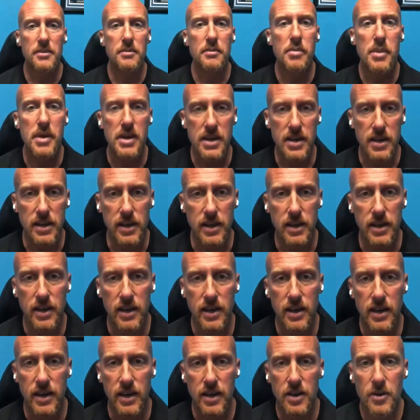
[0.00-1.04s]
be,
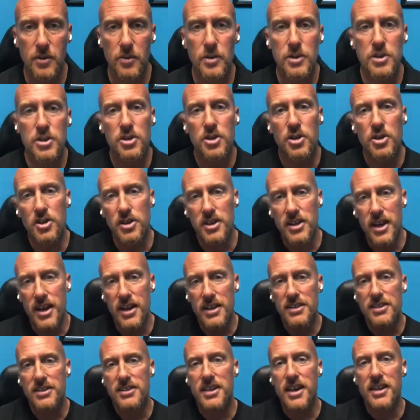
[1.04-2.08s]
which
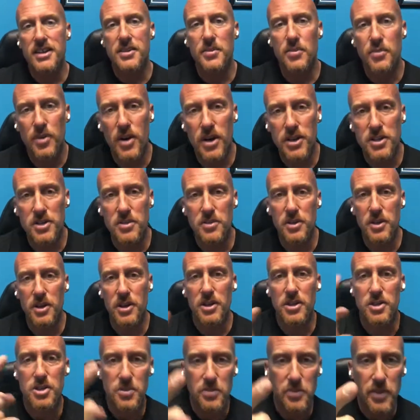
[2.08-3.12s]
creates that depression
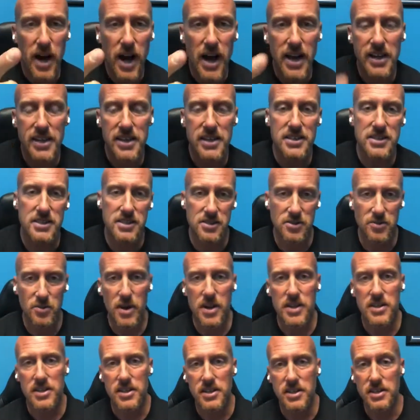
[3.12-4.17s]
because your body isn't the
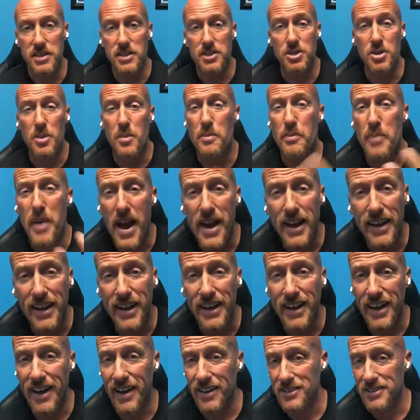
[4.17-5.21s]
way that it is. Your bank
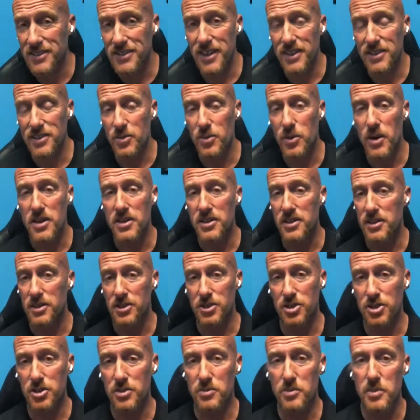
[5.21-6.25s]
account's not the way that it
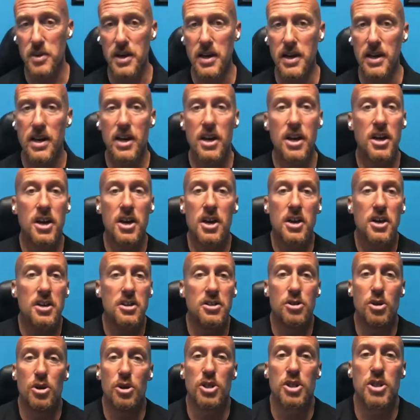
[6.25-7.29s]
should be.
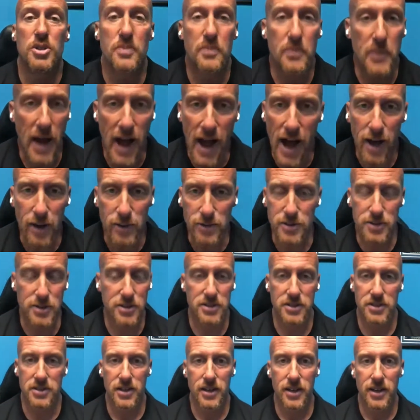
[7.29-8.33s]
Your
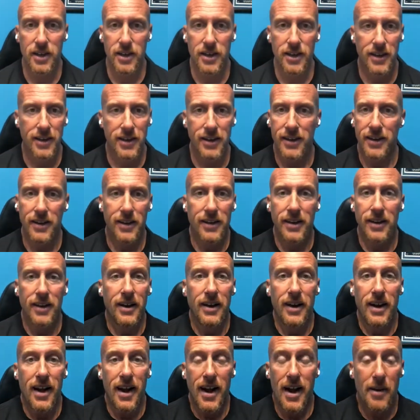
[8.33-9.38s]
spouse
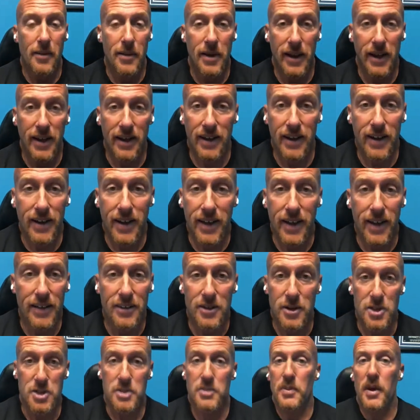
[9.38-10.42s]

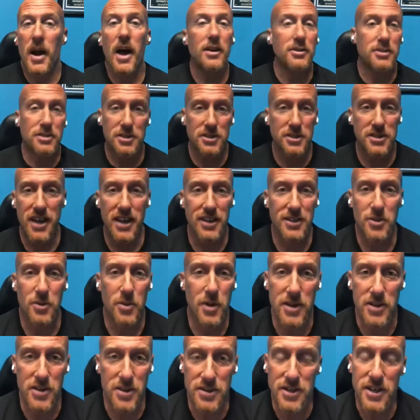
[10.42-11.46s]
is not the
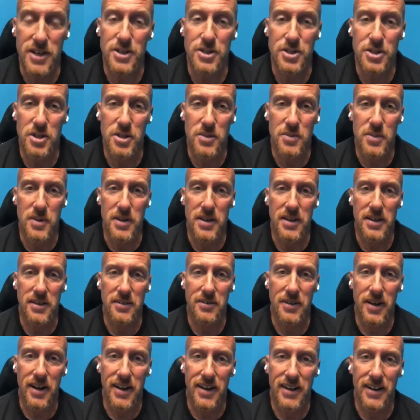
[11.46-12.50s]
way that they should be,
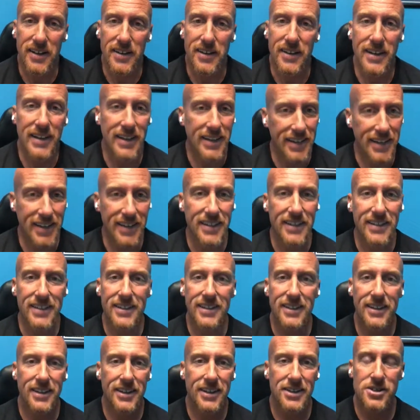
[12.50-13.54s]
right? Again,
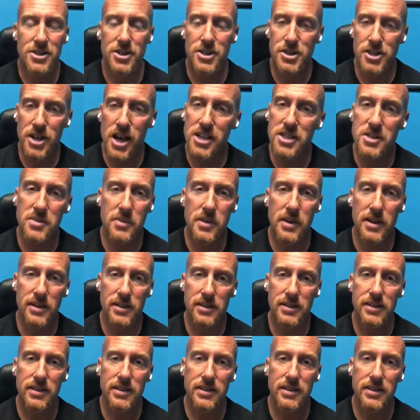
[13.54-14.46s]
it's a judgment.